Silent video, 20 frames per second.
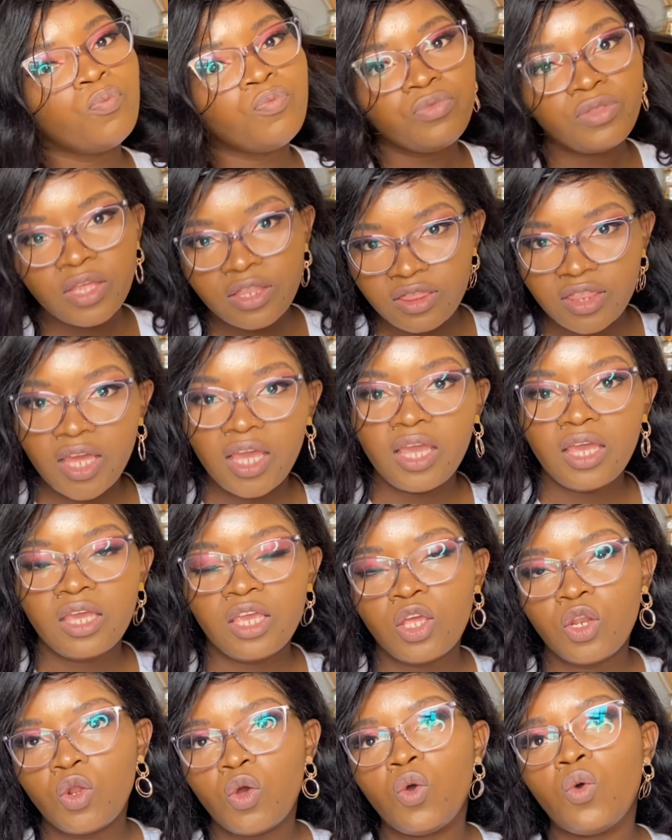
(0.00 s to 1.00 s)
the thing,
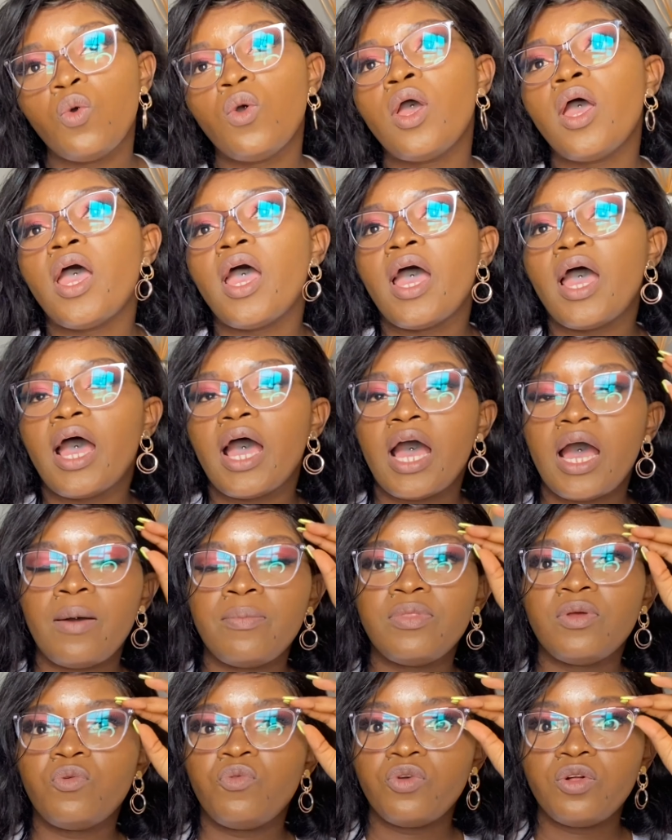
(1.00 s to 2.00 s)
you know,
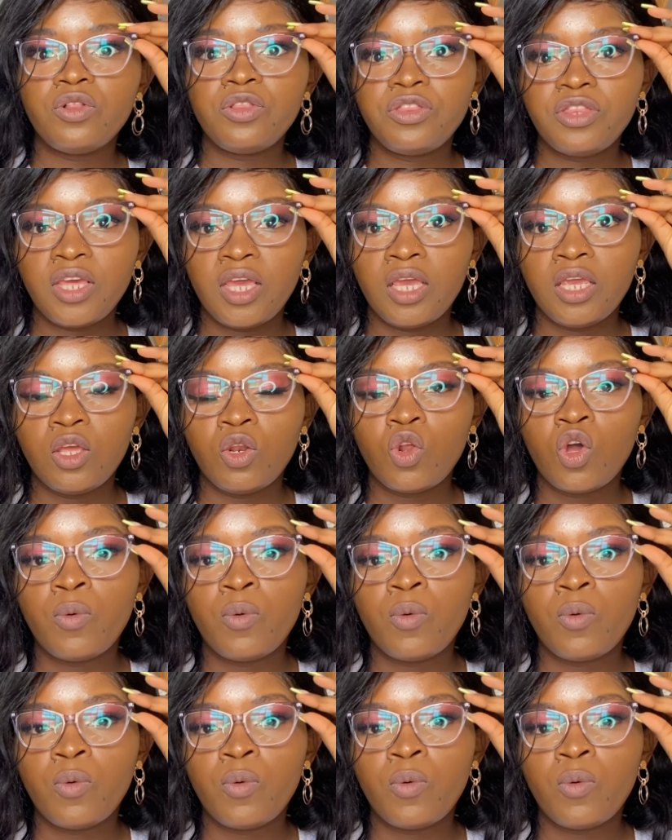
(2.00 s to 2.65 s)
the real thing, you know.